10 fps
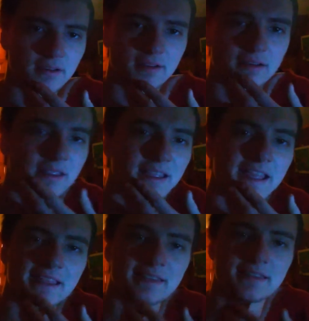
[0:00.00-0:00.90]

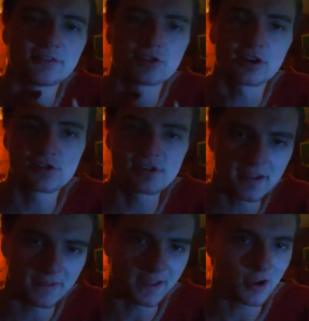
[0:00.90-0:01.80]
and they try to
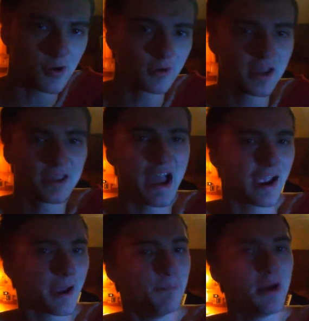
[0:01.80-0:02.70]
turn down, like, okay,
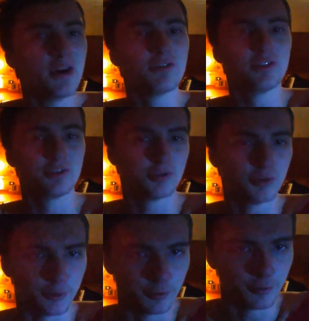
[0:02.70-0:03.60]
yeah, I got better
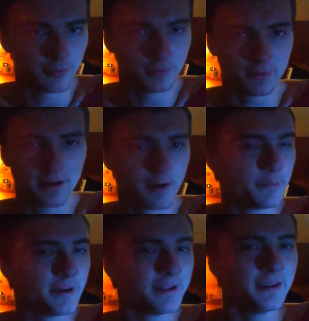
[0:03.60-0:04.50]
things to do, you
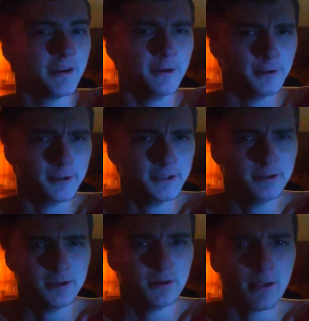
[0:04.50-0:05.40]
know? But
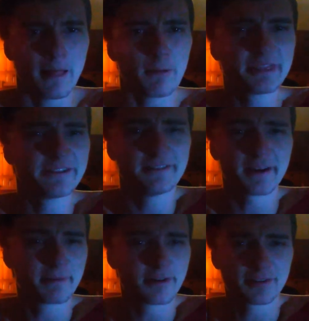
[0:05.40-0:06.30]
what the
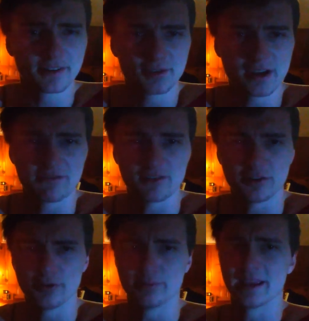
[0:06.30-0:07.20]
fuck better things do you have
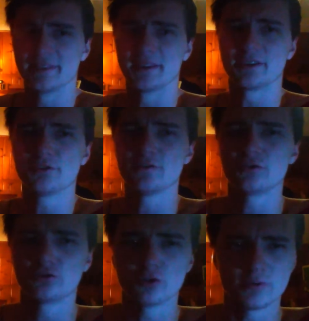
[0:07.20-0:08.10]
to do, man? Like, you
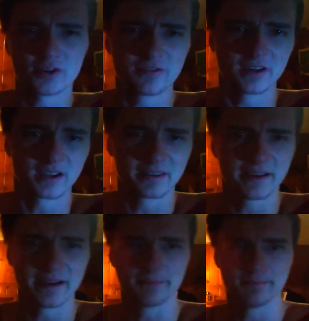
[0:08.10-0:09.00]
have so much
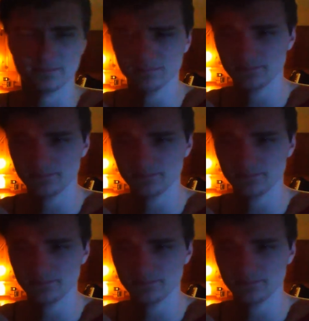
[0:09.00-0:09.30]
fucking time.